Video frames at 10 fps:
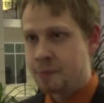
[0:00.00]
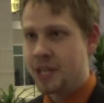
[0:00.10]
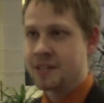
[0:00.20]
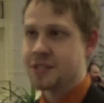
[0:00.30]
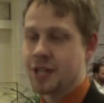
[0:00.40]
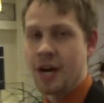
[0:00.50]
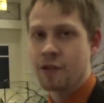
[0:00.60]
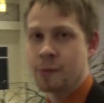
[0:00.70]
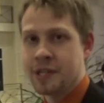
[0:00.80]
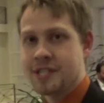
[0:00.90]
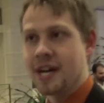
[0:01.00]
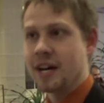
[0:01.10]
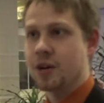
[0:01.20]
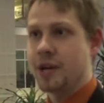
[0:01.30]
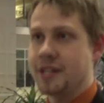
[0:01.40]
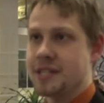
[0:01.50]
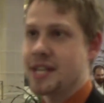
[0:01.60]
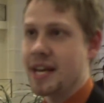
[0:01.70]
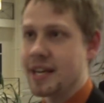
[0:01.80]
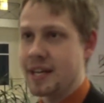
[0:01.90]
means the government's not going to
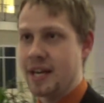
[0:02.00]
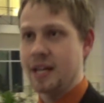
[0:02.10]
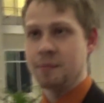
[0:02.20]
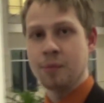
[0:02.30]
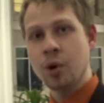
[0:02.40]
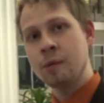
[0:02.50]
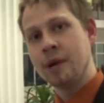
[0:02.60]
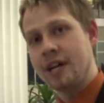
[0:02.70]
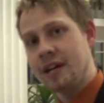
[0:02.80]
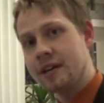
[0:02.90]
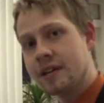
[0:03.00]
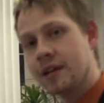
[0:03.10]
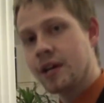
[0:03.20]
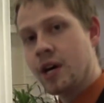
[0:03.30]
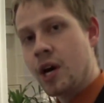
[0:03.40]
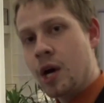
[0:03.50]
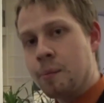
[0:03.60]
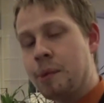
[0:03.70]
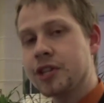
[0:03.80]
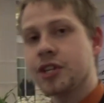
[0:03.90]
take in any more money,
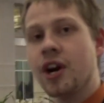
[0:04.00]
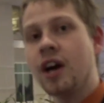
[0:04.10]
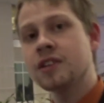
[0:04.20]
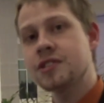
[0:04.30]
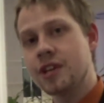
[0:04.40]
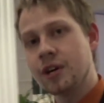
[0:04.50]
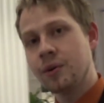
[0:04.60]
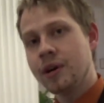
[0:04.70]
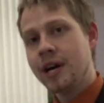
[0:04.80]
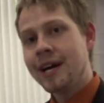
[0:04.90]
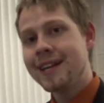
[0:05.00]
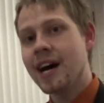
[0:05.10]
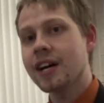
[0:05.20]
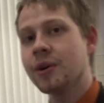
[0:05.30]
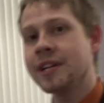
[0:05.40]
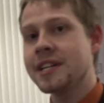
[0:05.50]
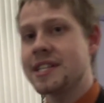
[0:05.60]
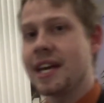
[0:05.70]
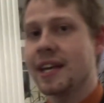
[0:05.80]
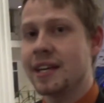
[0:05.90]
but they're also not going to
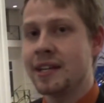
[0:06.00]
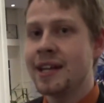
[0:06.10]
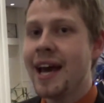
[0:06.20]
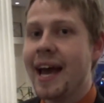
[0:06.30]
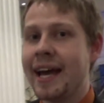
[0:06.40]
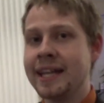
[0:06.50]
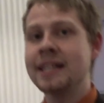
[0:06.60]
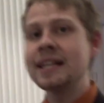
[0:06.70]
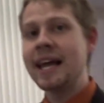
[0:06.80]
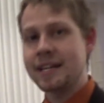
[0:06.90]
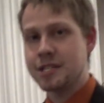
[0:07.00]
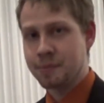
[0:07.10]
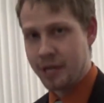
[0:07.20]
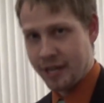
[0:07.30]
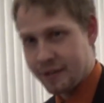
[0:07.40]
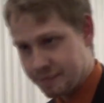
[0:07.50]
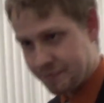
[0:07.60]
take in any less money.